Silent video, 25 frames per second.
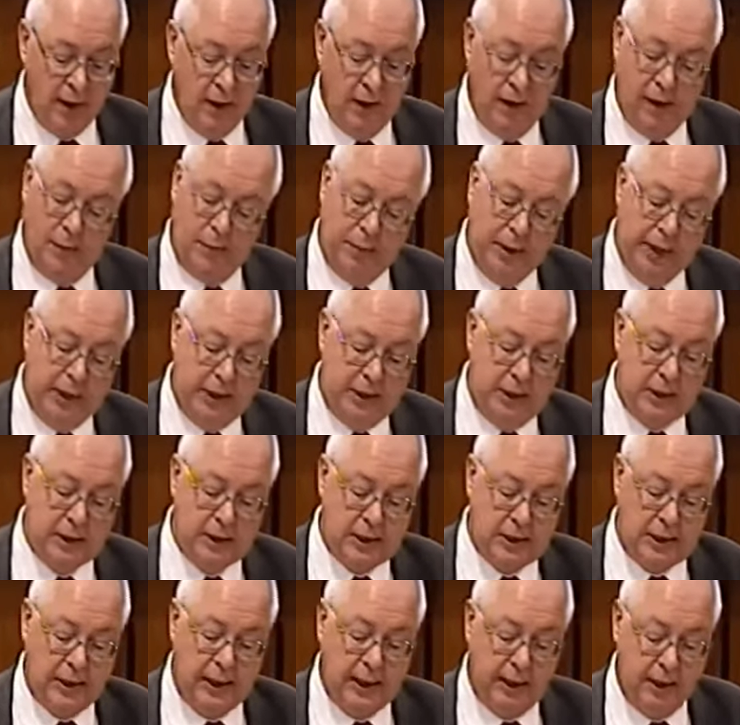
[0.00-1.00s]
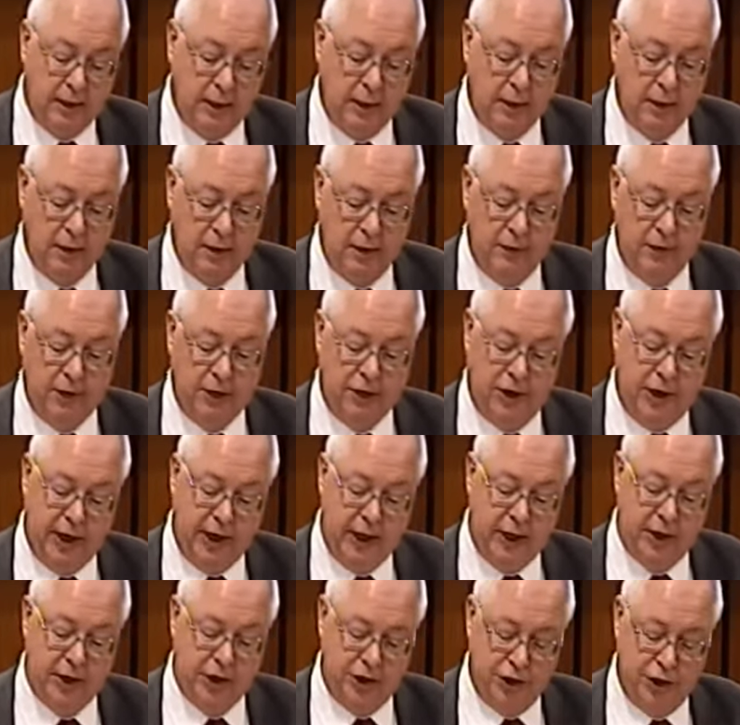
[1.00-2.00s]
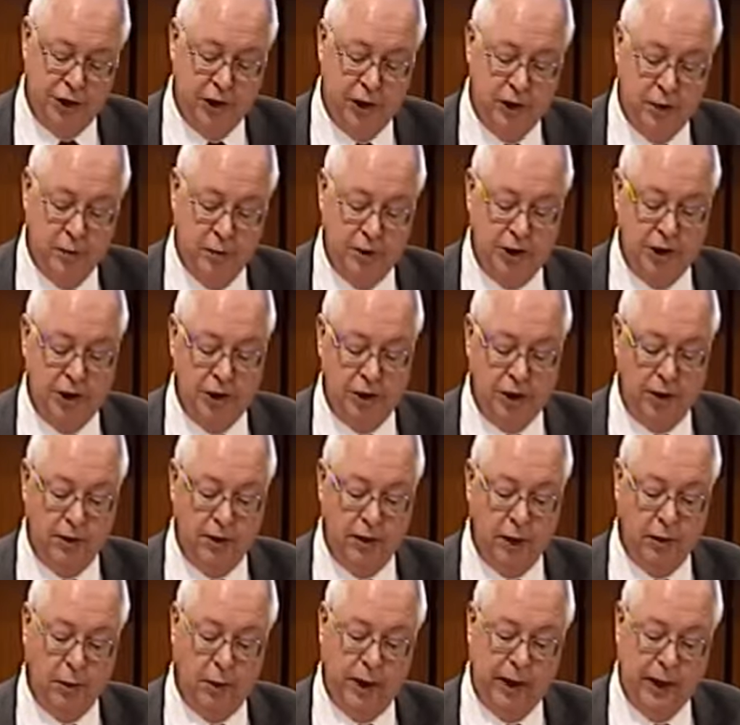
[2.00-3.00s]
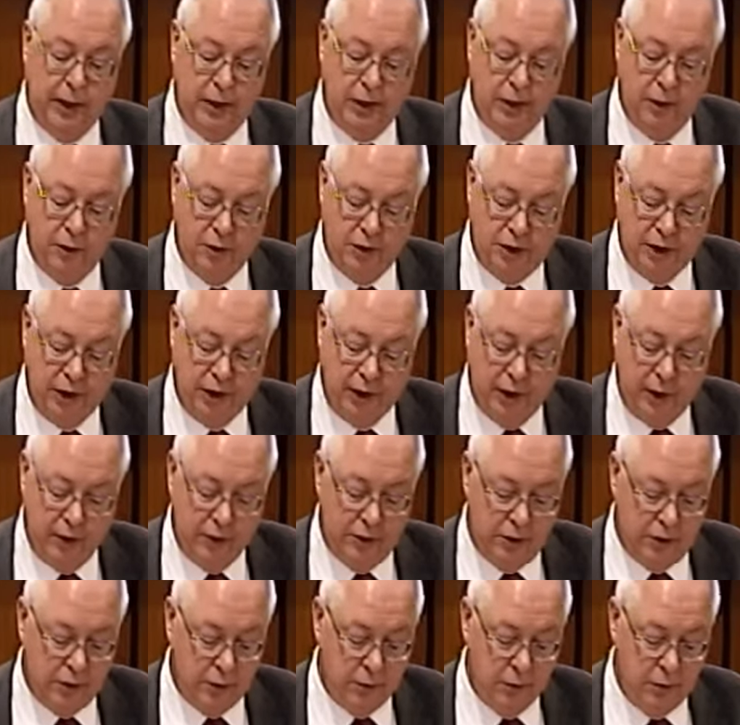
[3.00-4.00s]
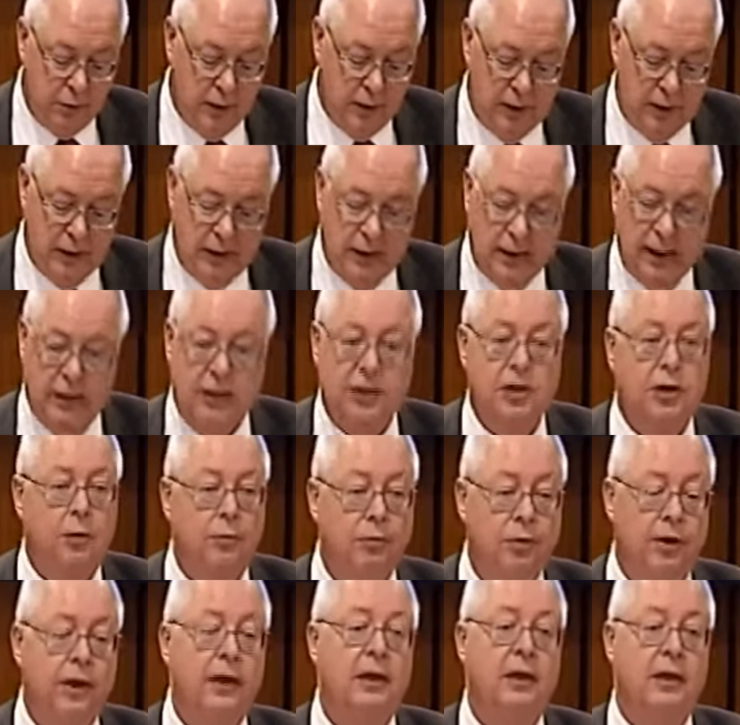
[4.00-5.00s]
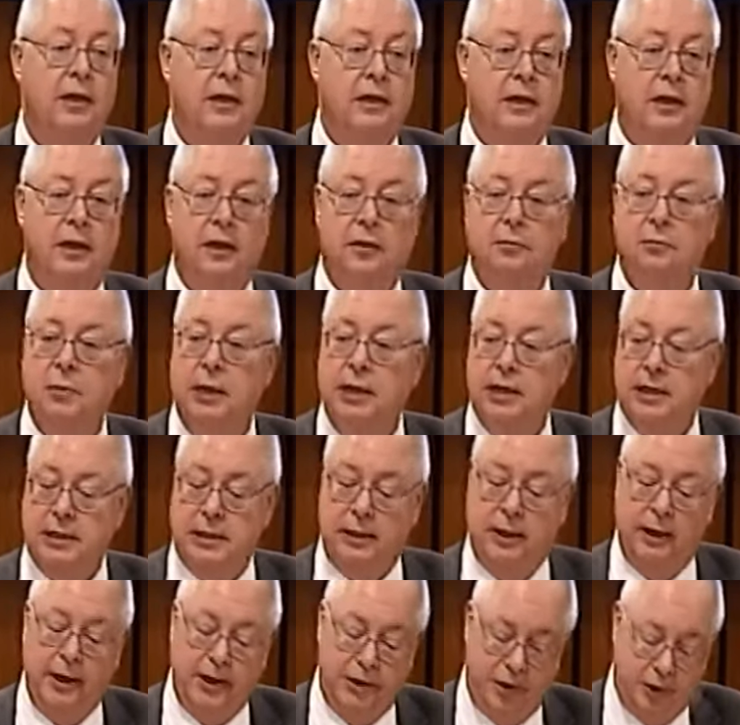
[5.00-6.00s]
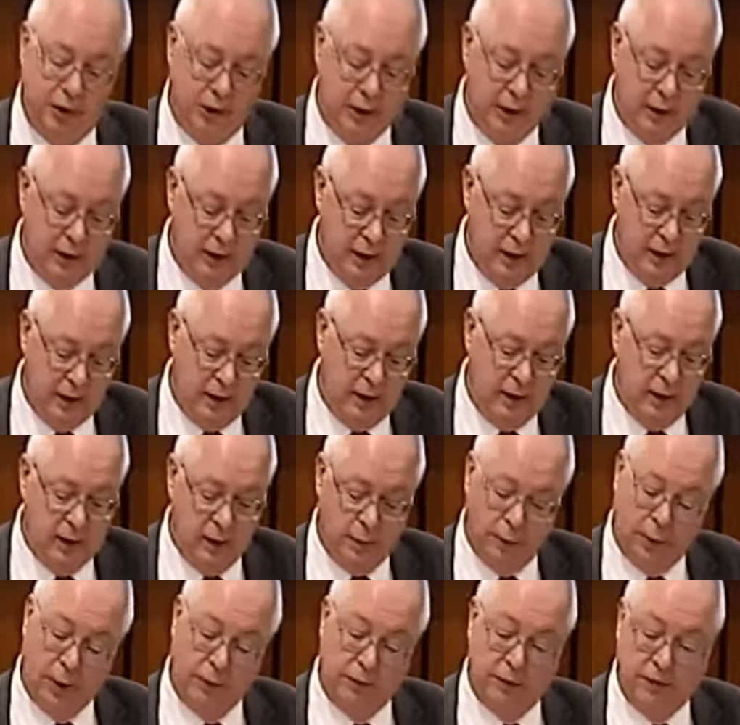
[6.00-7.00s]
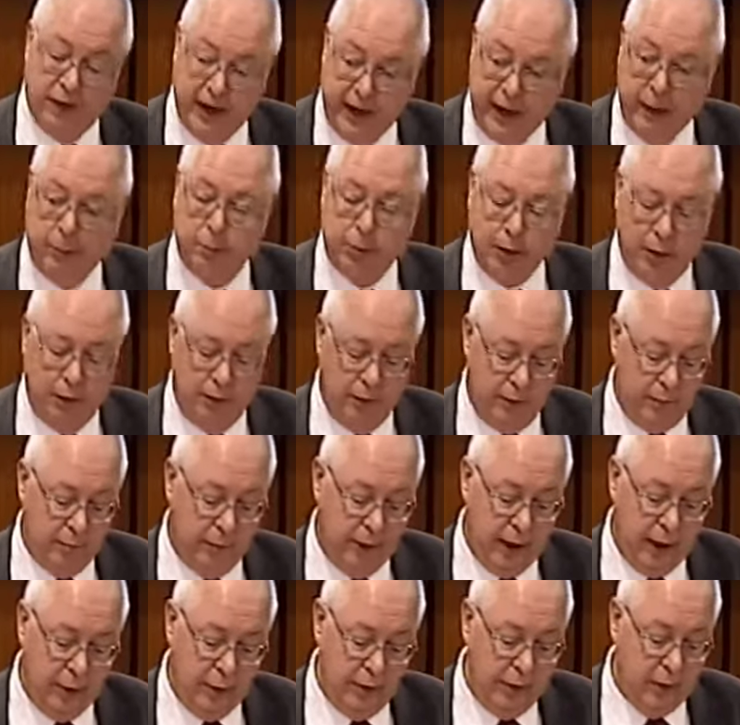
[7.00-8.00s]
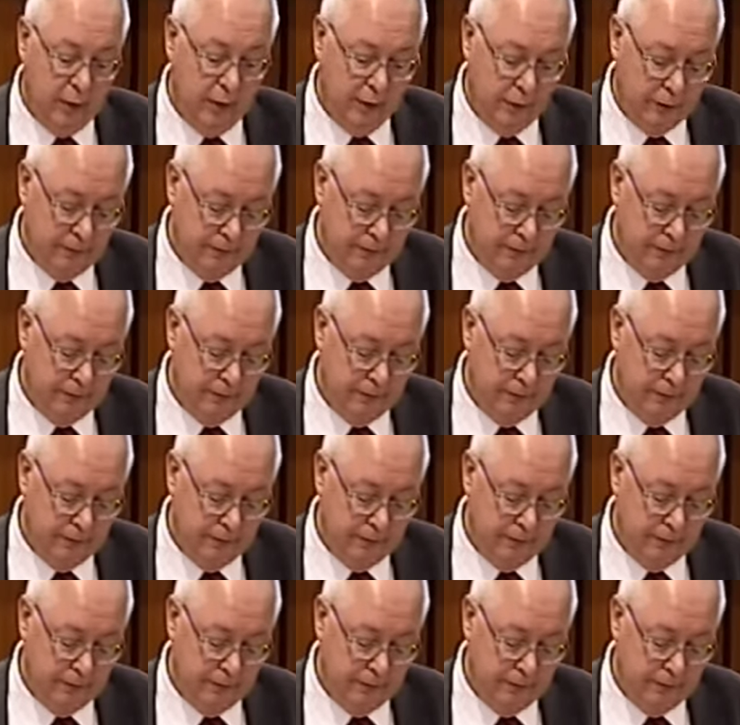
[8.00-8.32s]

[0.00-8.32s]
The pace and scale of the change which is underway across the council is something as an administration that we're very proud of.